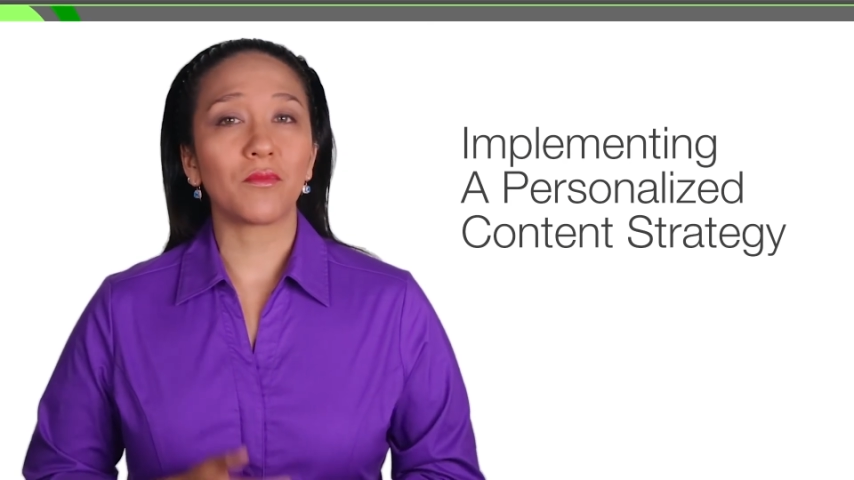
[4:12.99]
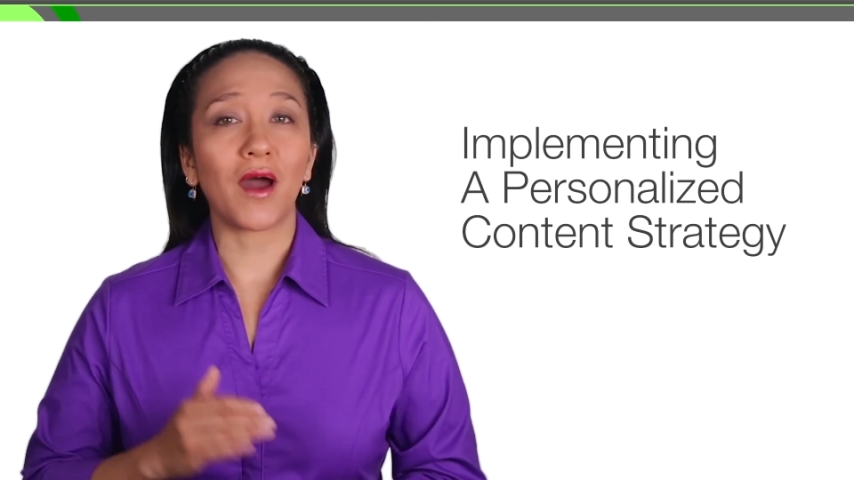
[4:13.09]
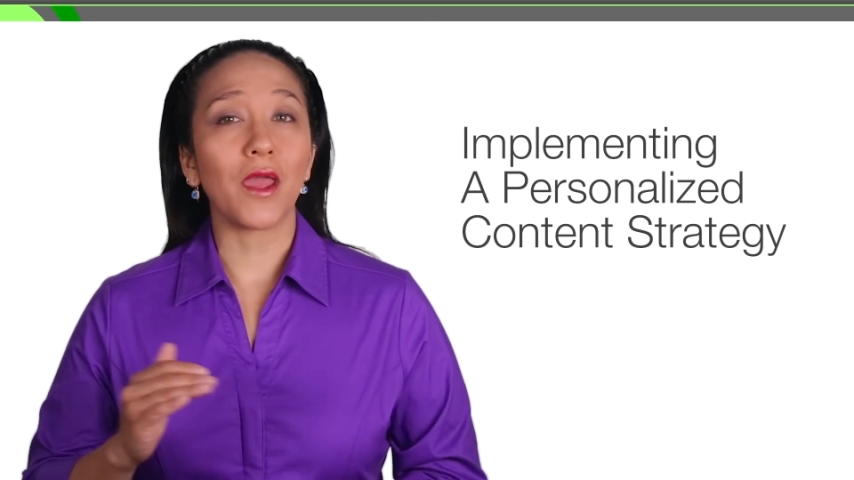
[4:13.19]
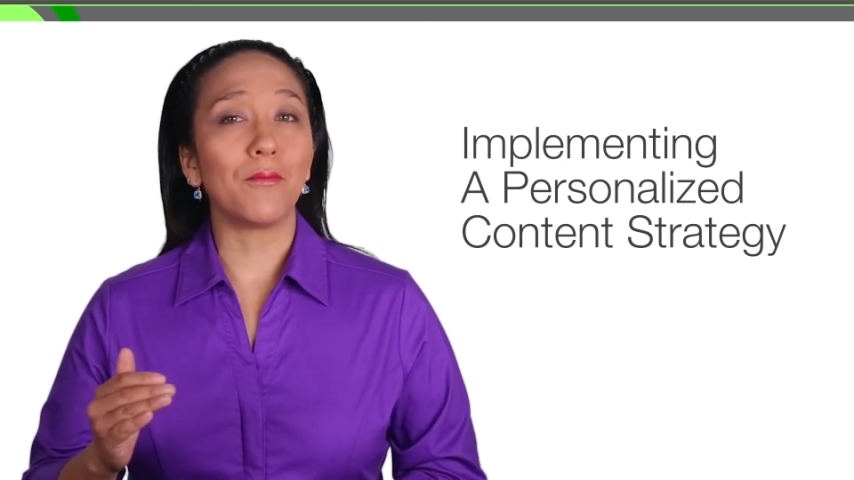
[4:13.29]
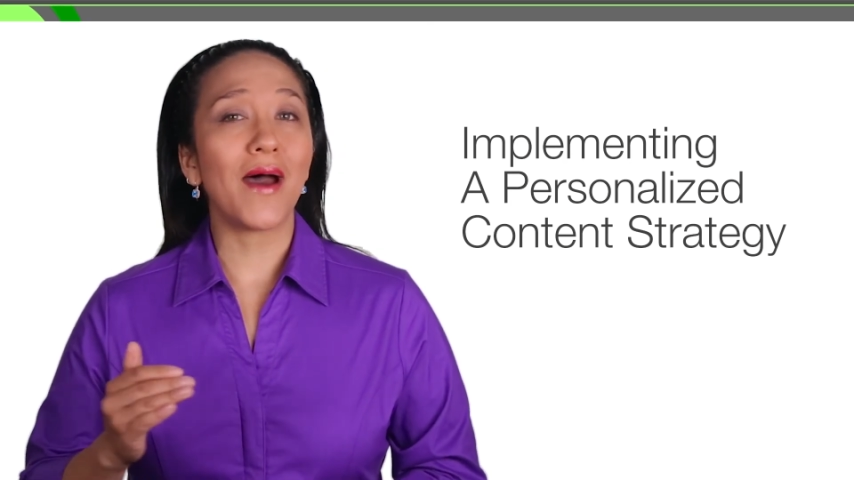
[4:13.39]

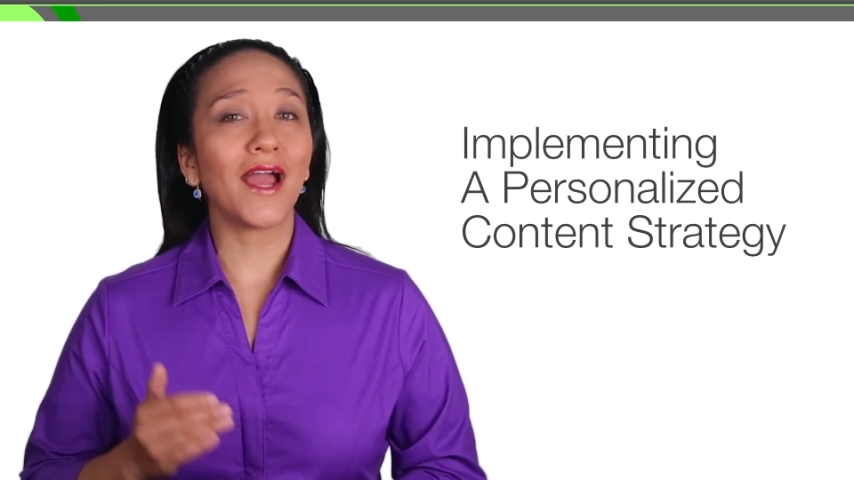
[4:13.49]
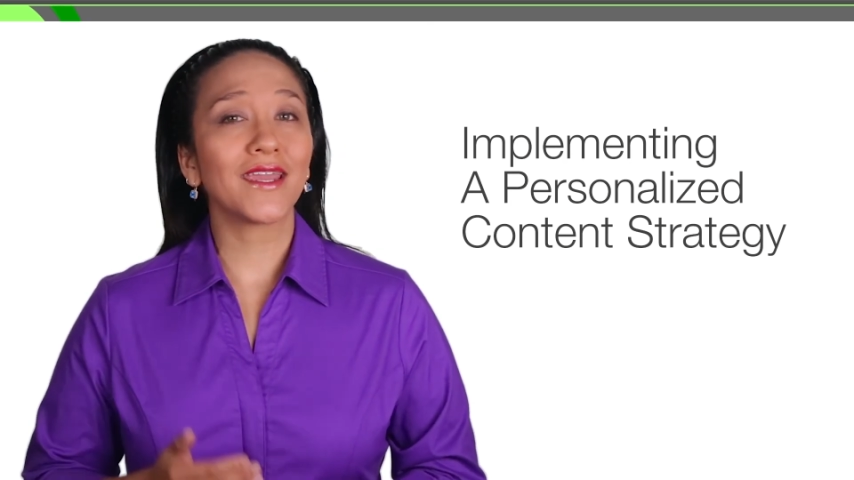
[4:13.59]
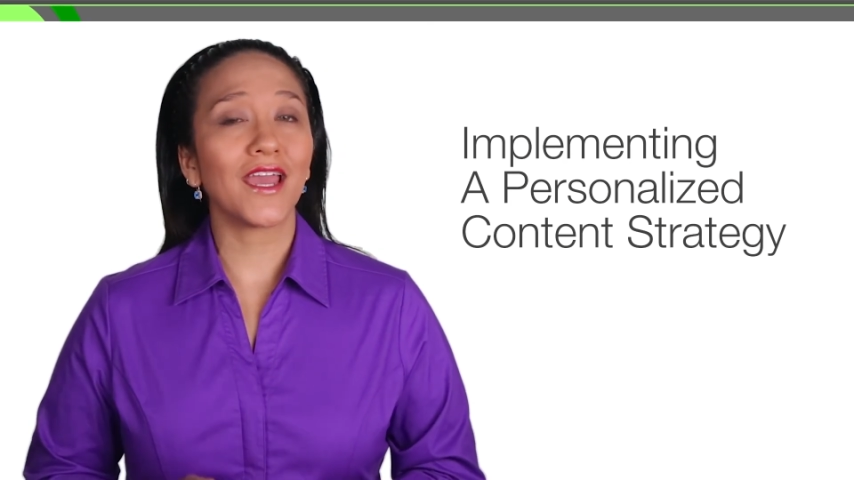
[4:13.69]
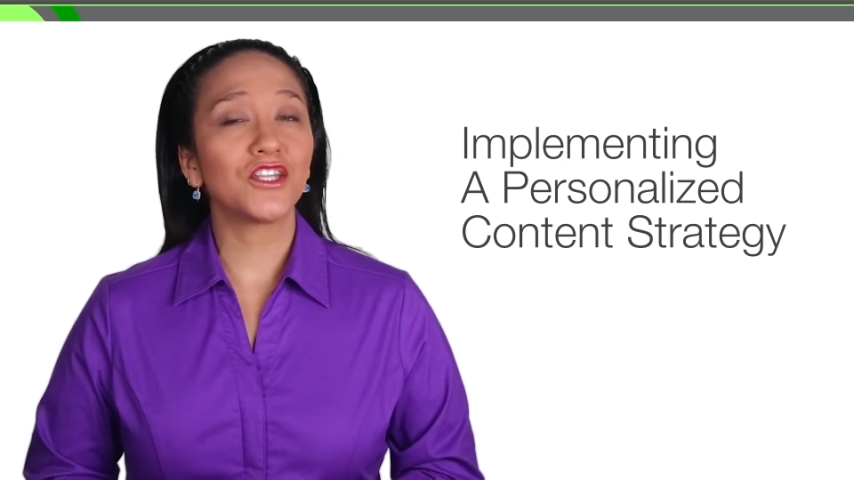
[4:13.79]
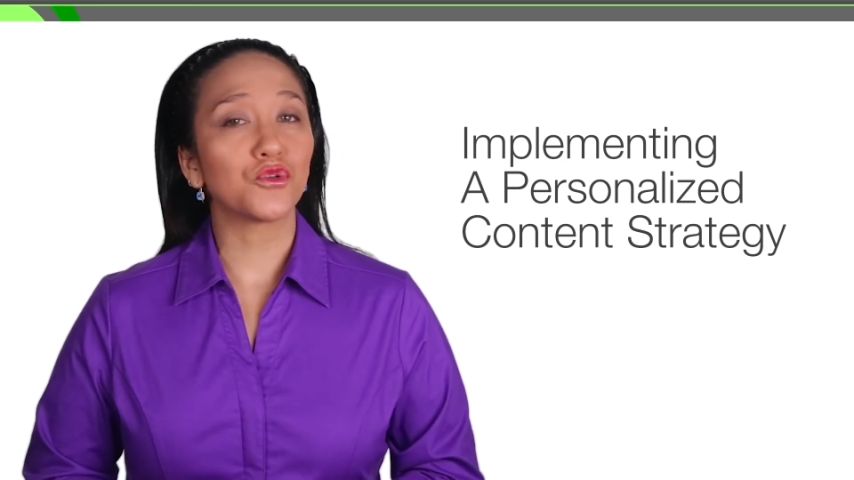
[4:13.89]
by a
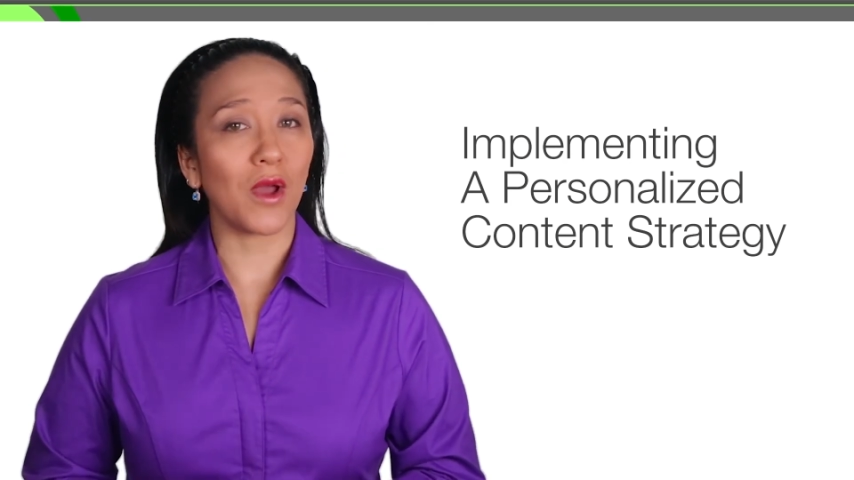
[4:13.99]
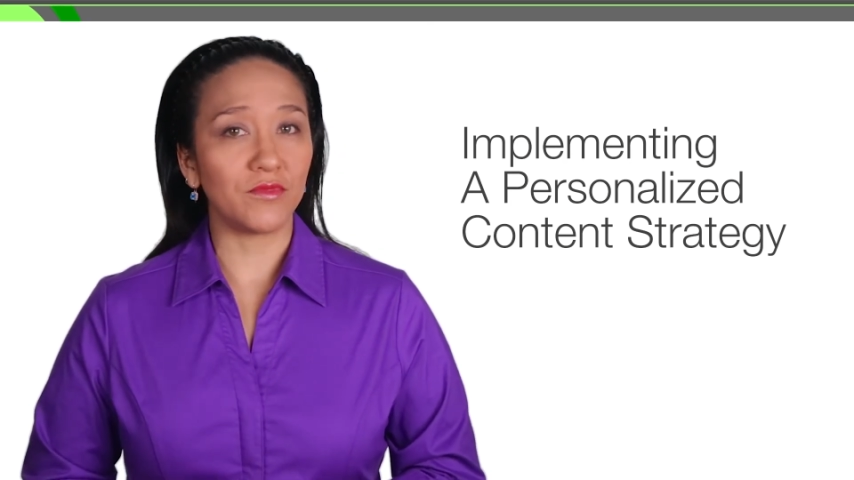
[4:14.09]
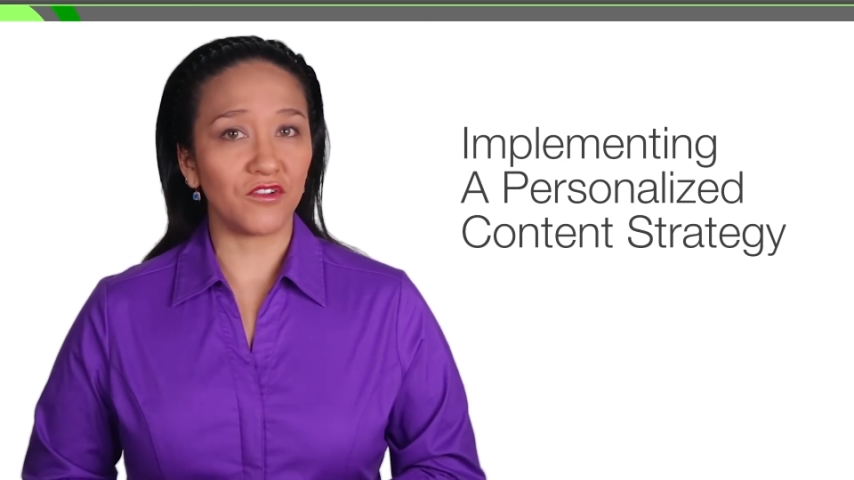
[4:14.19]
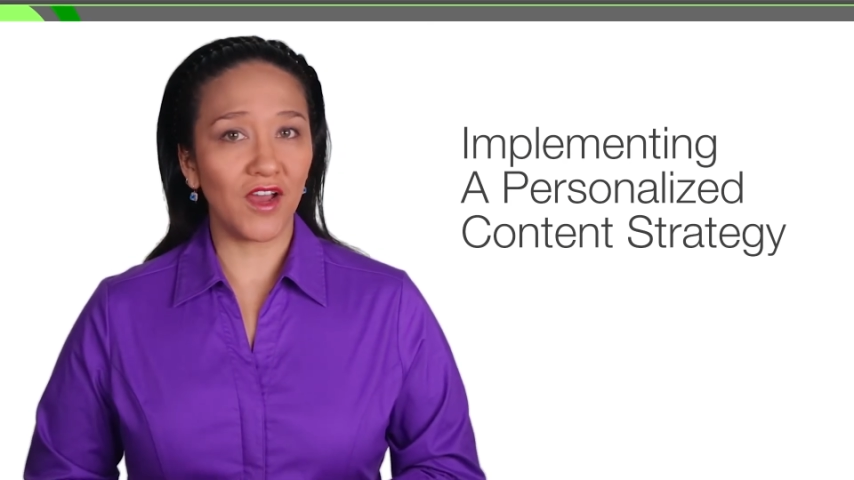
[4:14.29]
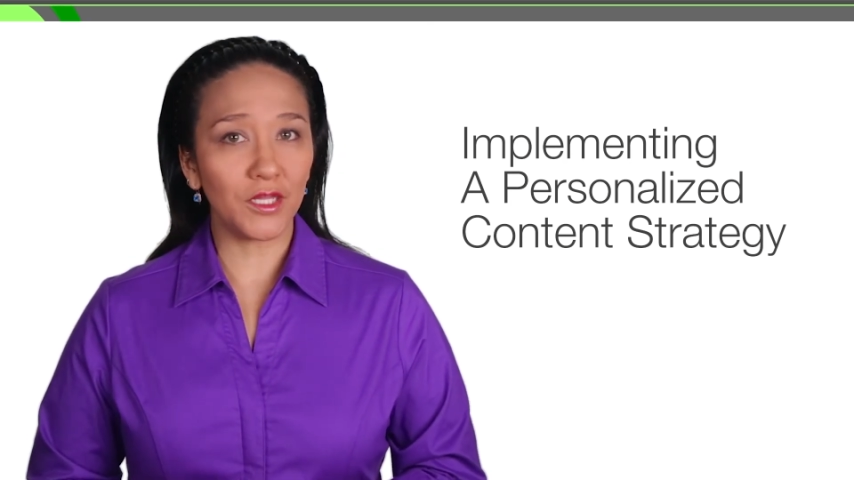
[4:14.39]
back-end web
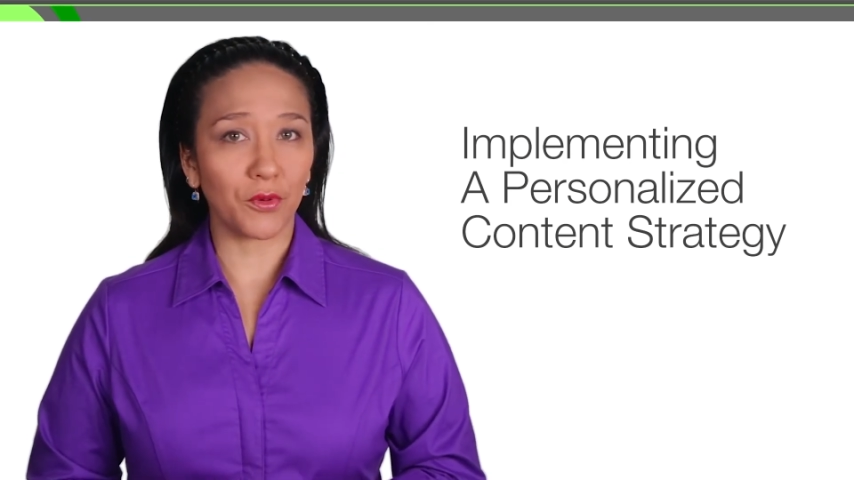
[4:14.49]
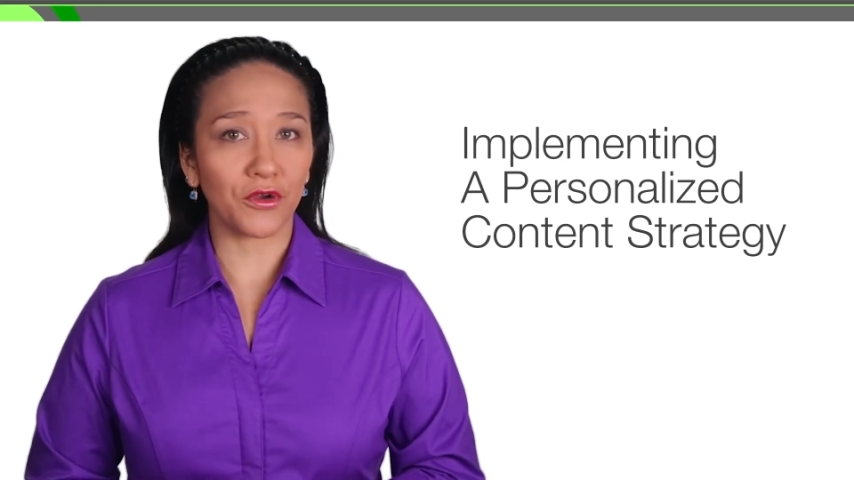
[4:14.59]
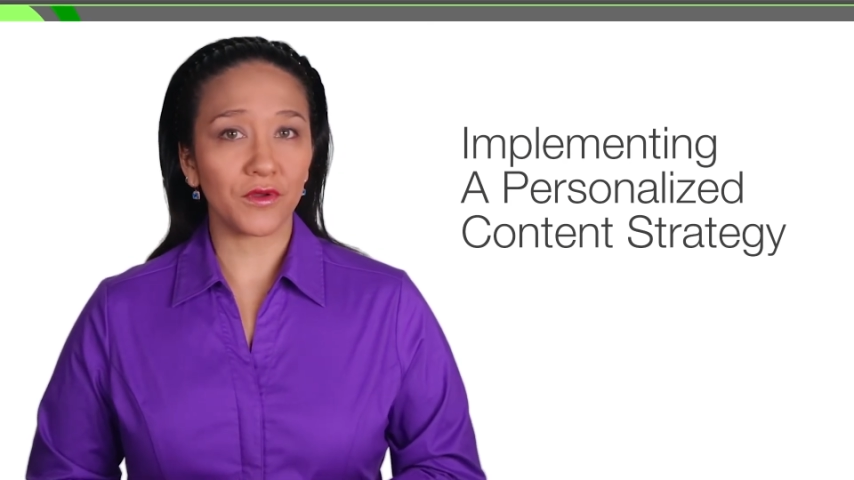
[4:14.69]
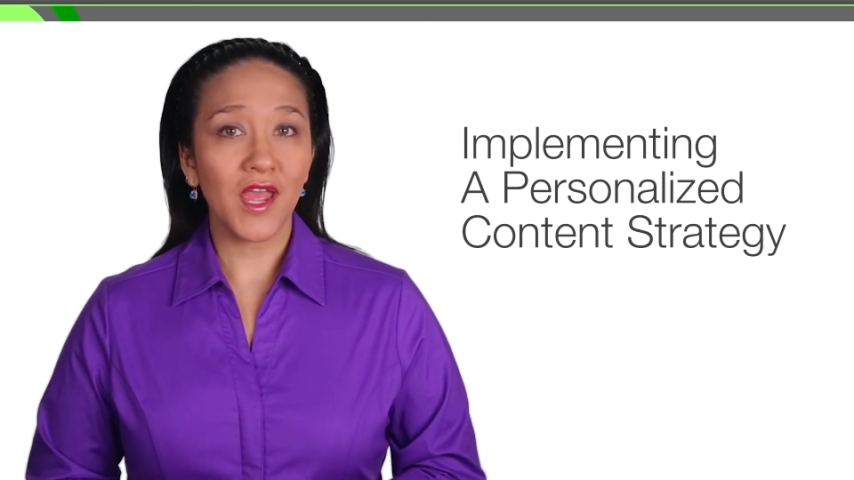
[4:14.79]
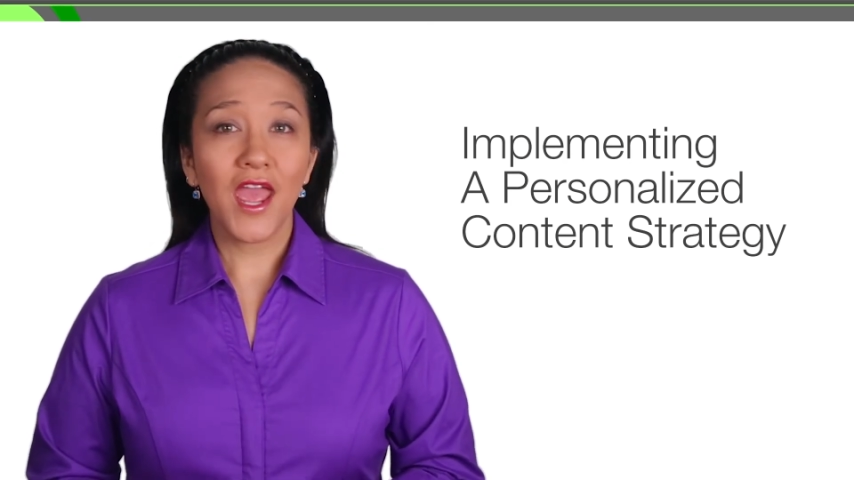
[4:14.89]
developer